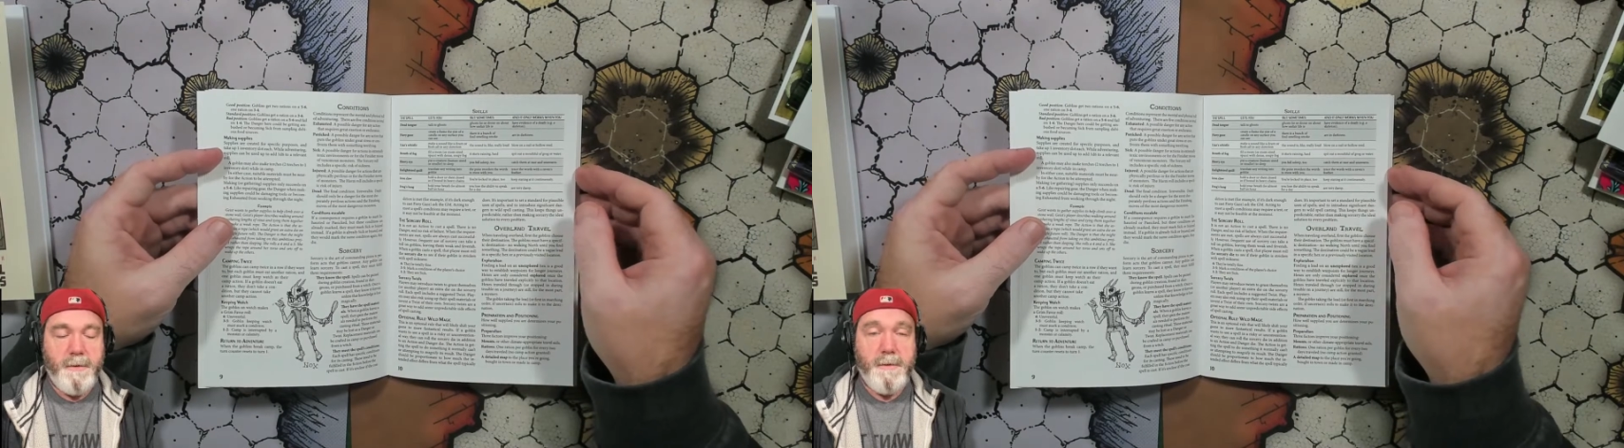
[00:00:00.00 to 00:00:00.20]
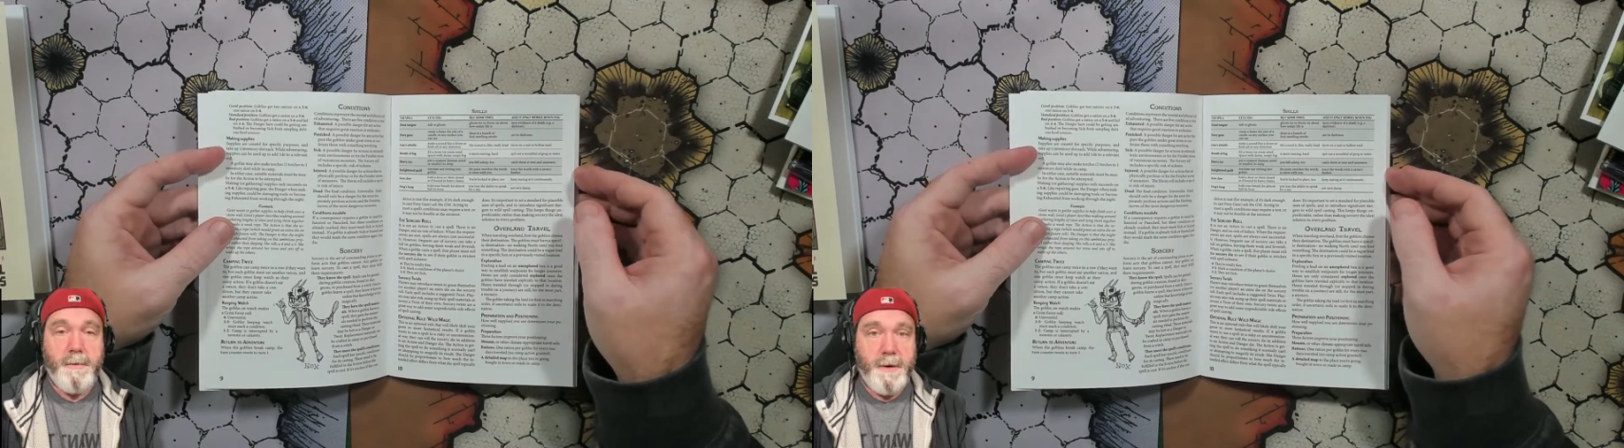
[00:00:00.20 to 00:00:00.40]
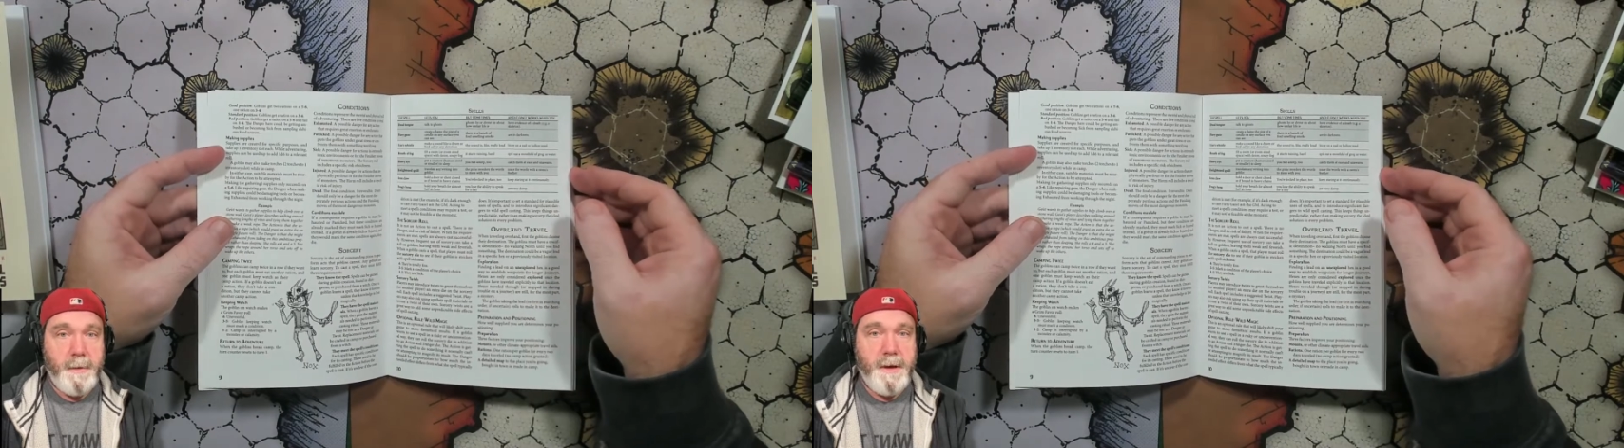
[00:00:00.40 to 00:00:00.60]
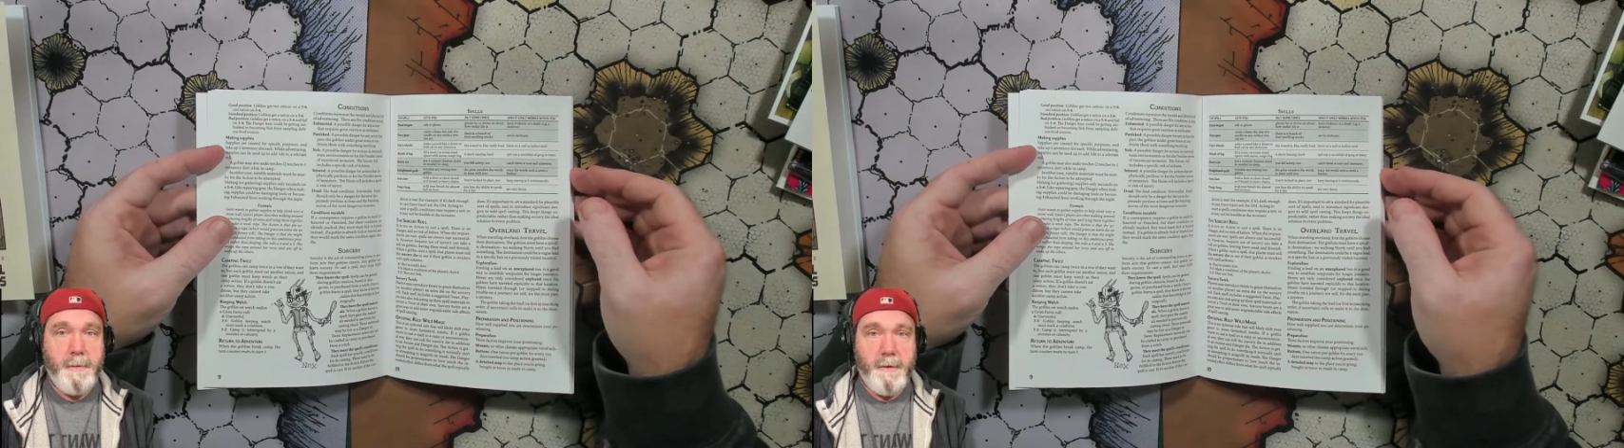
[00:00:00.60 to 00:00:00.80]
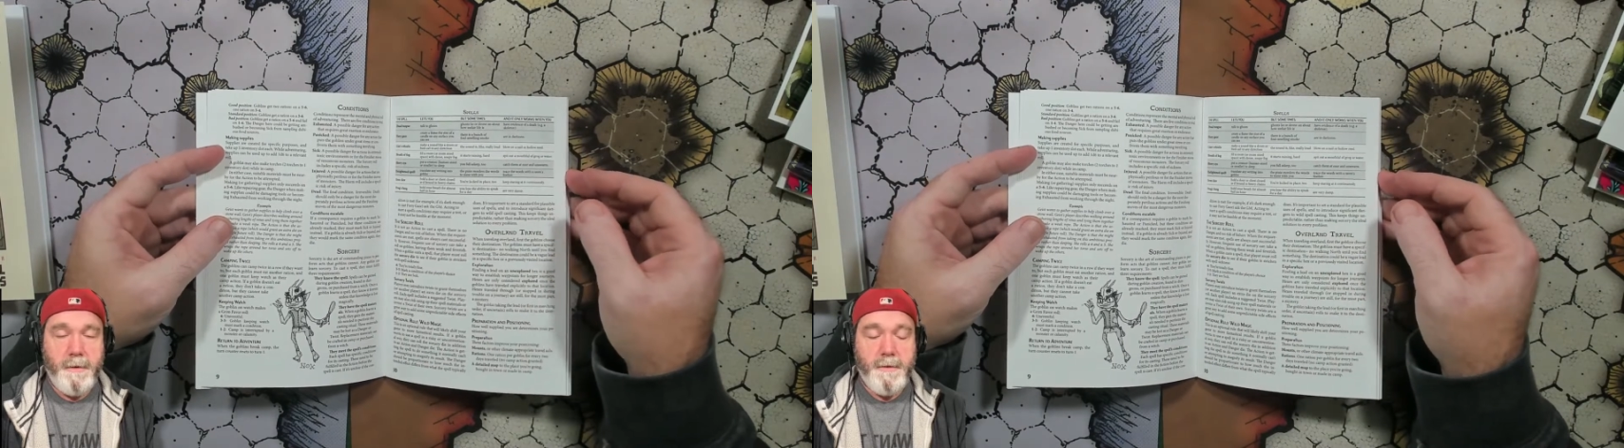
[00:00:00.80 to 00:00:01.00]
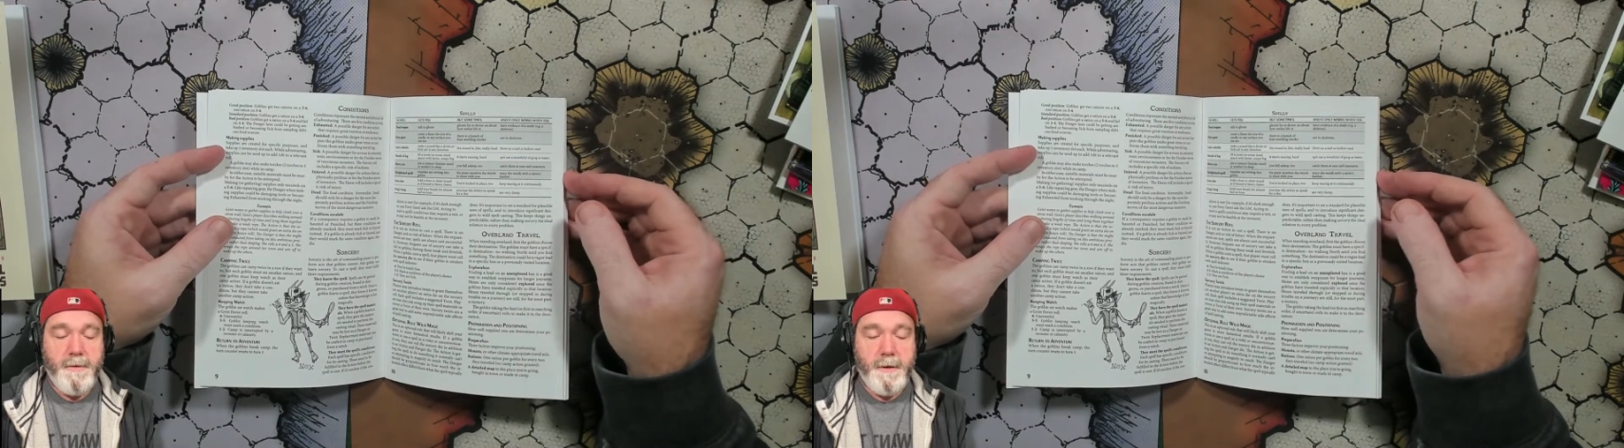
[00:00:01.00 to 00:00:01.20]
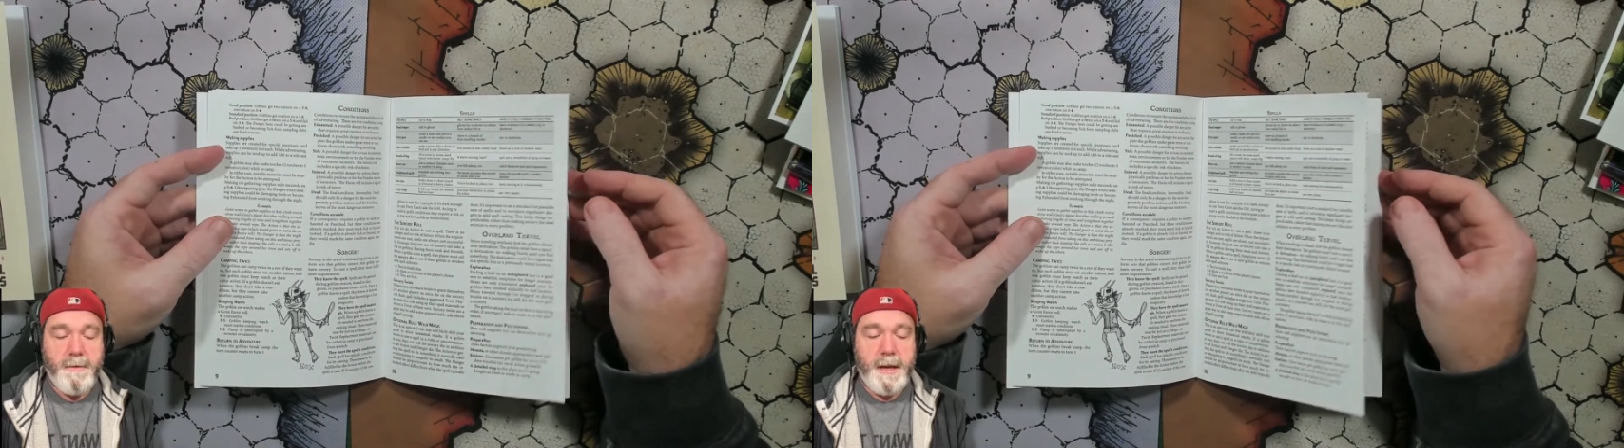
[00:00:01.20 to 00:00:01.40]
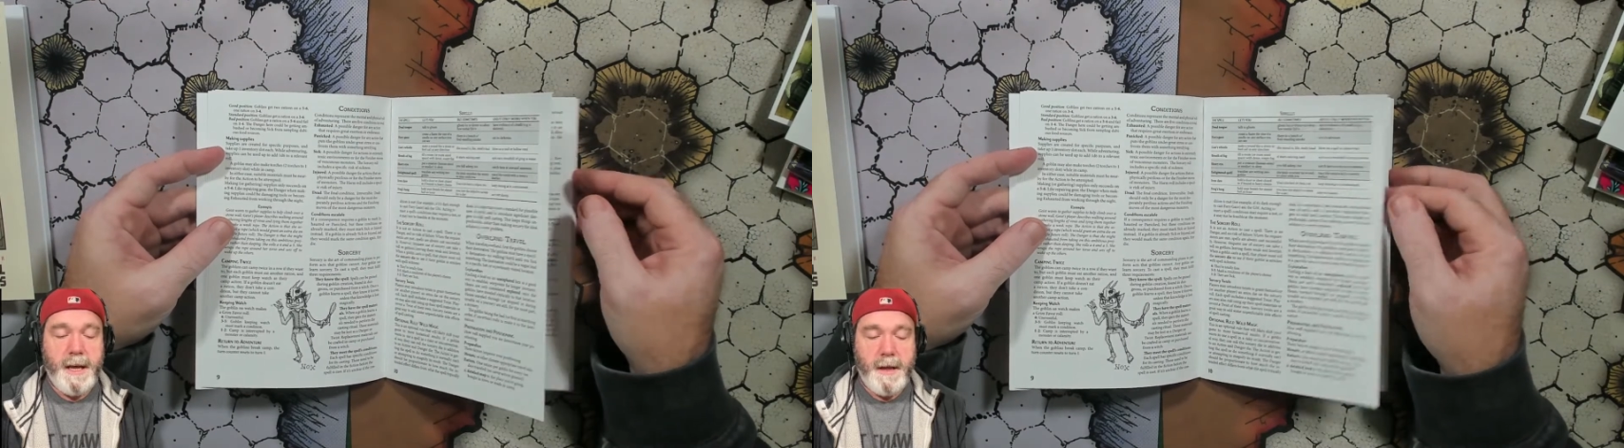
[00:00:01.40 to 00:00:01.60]
3 people or so
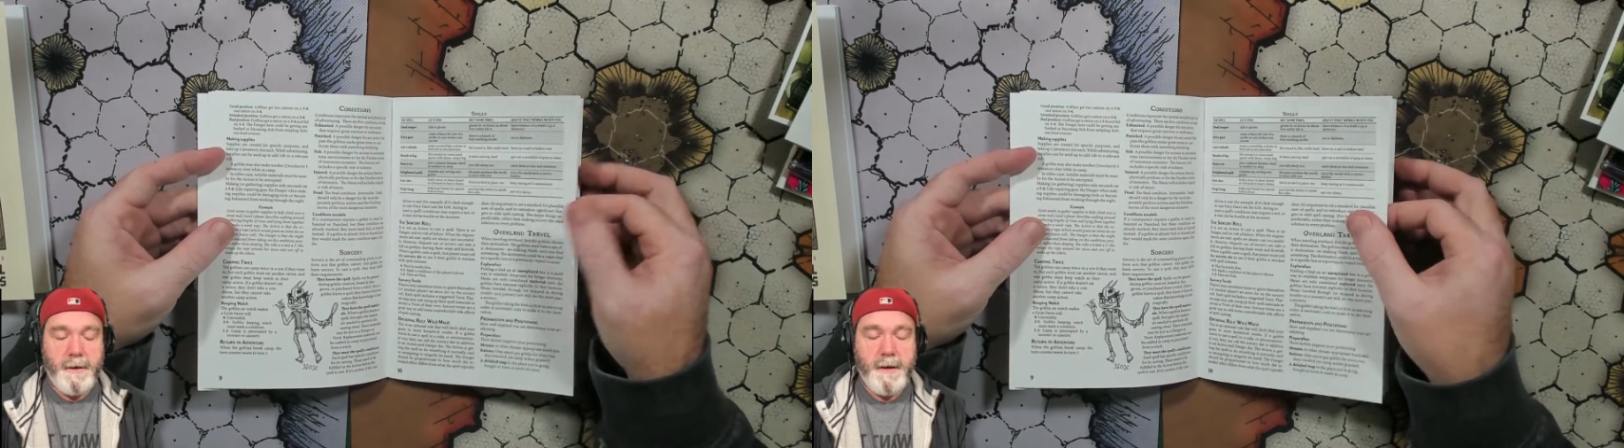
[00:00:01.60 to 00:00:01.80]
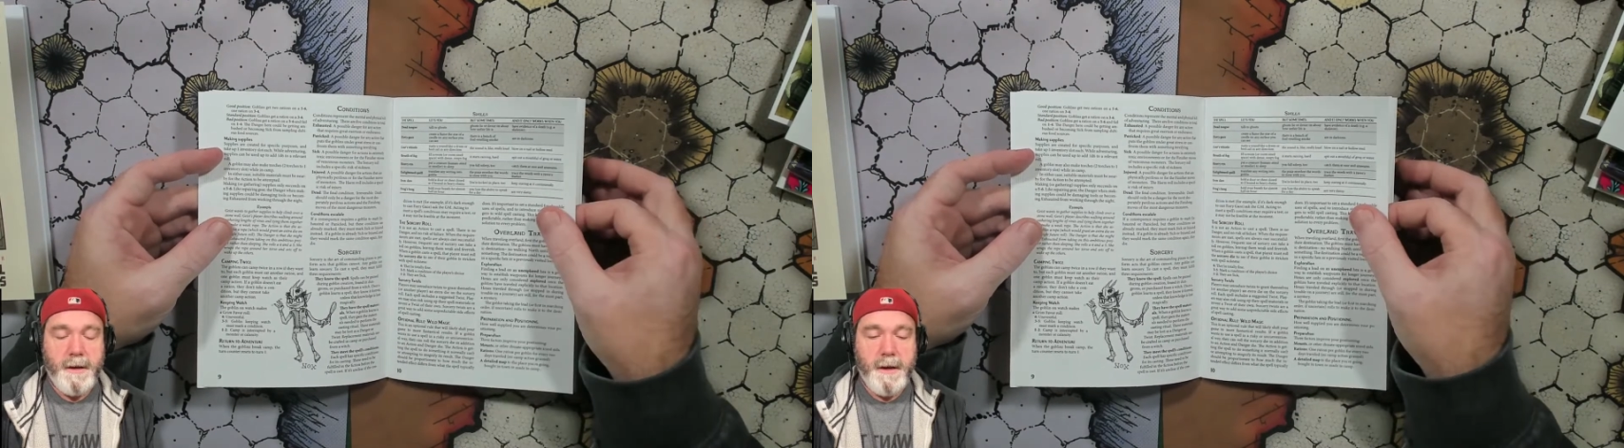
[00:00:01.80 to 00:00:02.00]
together